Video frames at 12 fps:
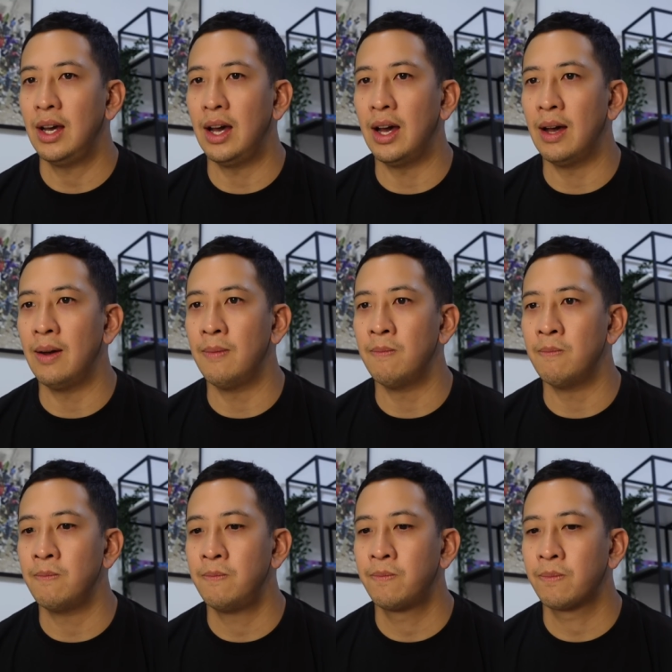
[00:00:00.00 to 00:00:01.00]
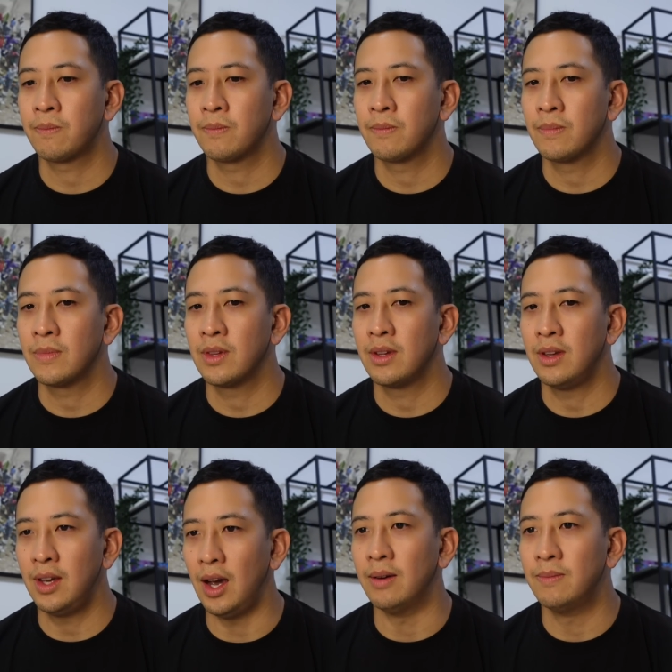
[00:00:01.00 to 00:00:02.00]
Um,
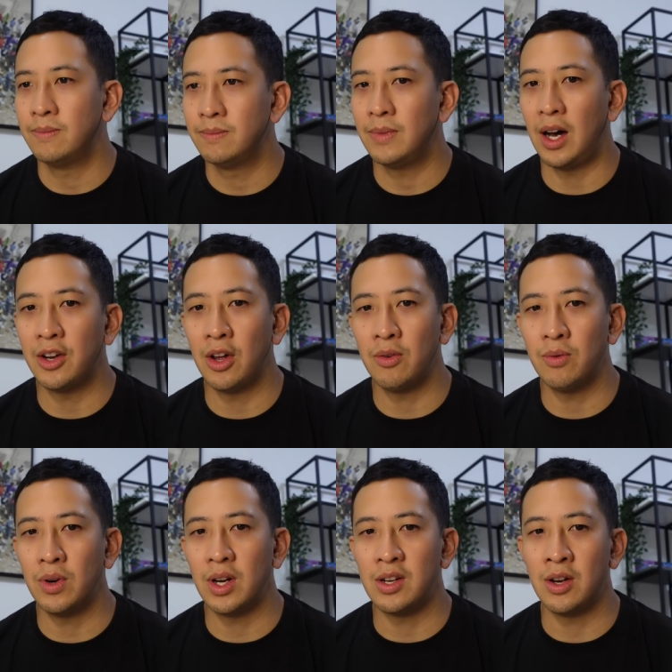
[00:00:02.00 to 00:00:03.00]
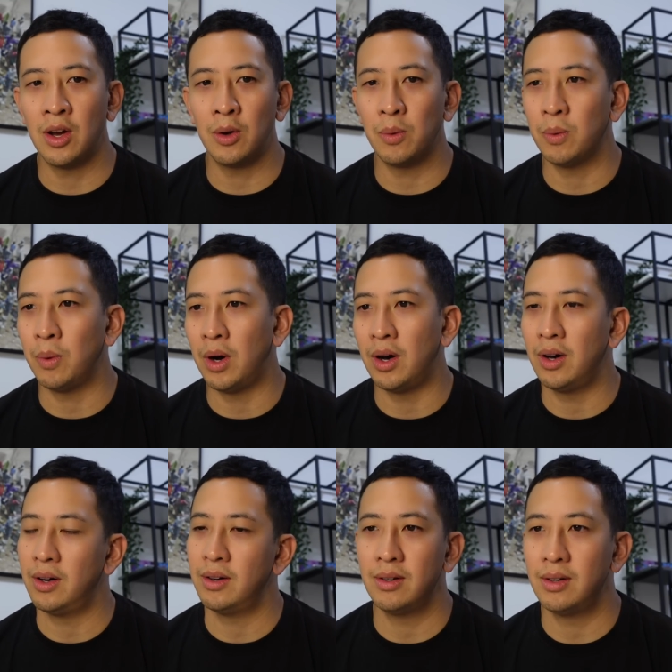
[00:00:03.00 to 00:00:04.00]
yeah, I don't really know what
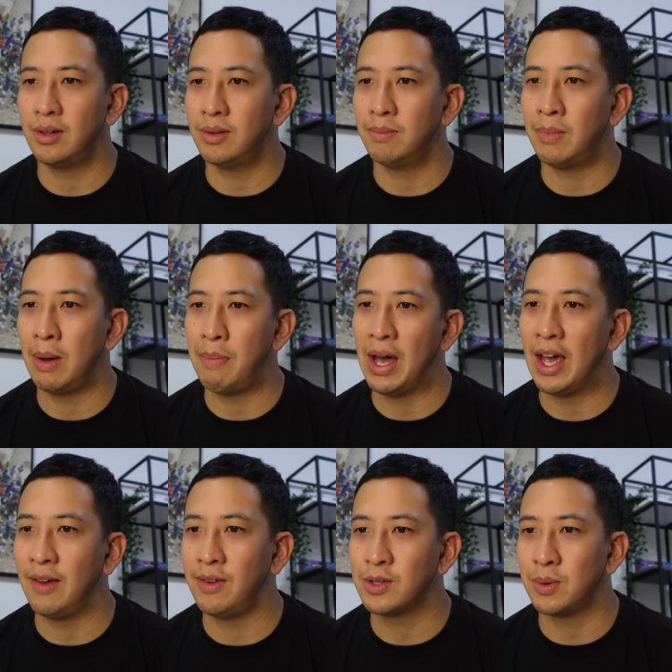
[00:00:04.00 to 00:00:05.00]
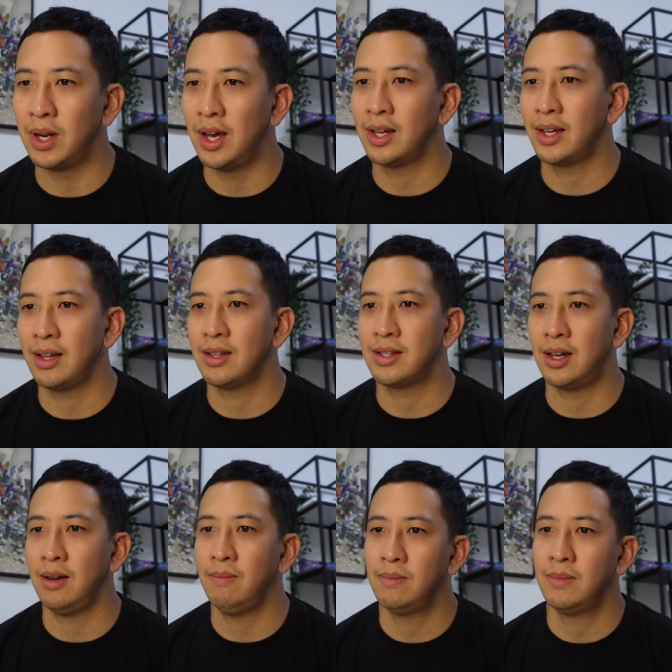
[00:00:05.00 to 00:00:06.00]
my behaviours were like at the
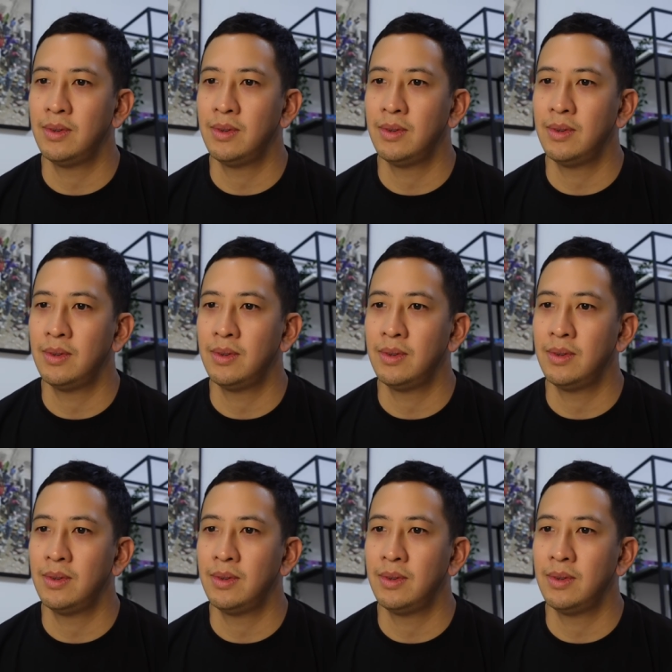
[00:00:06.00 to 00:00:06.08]
time.